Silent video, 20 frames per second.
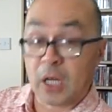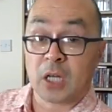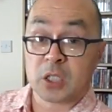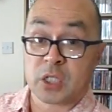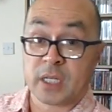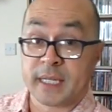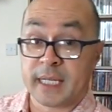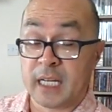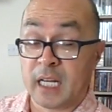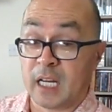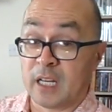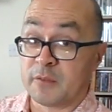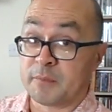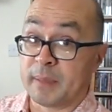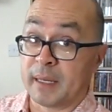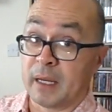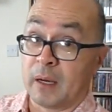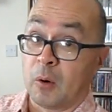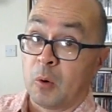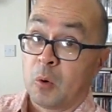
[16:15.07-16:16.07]
Larger Than Life.
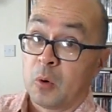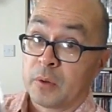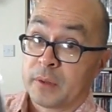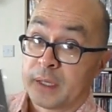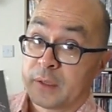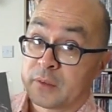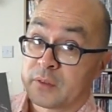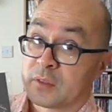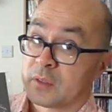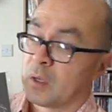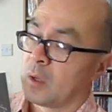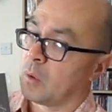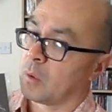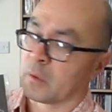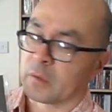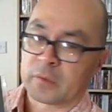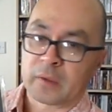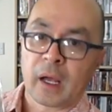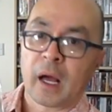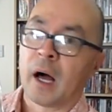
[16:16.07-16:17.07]
But all those
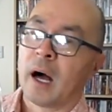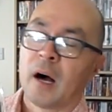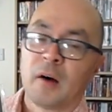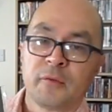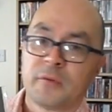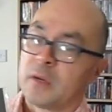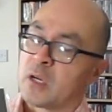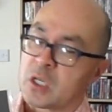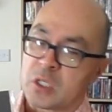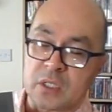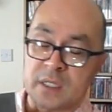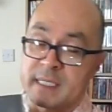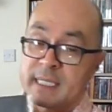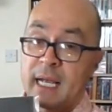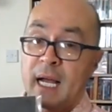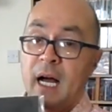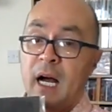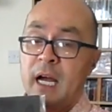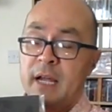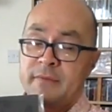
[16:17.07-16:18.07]
songs are versions
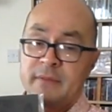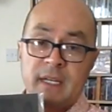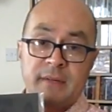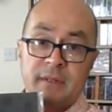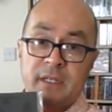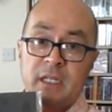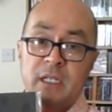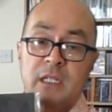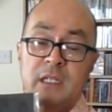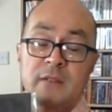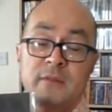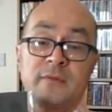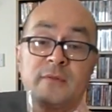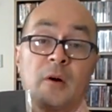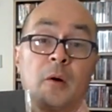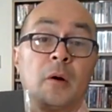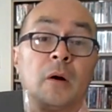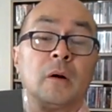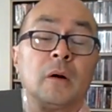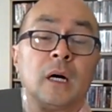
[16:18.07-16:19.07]
that I've never heard
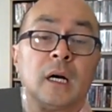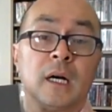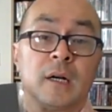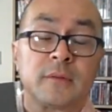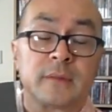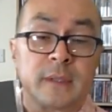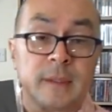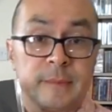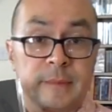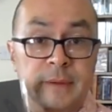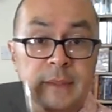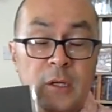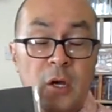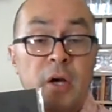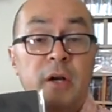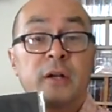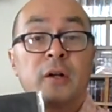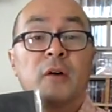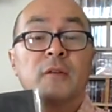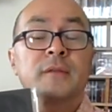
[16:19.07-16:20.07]

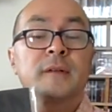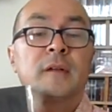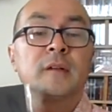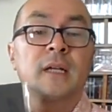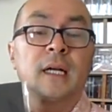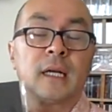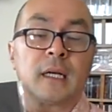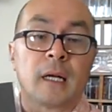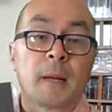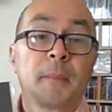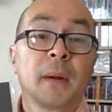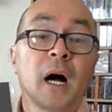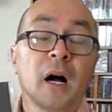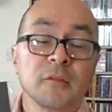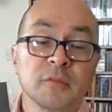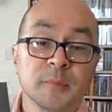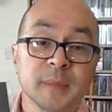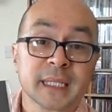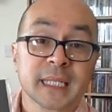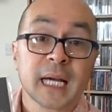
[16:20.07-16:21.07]
of,
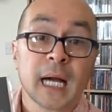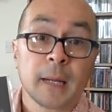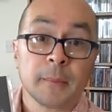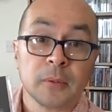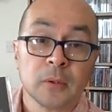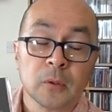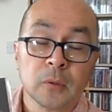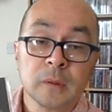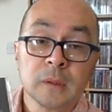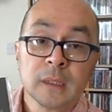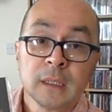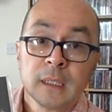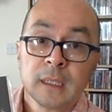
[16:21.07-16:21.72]
apart from a couple.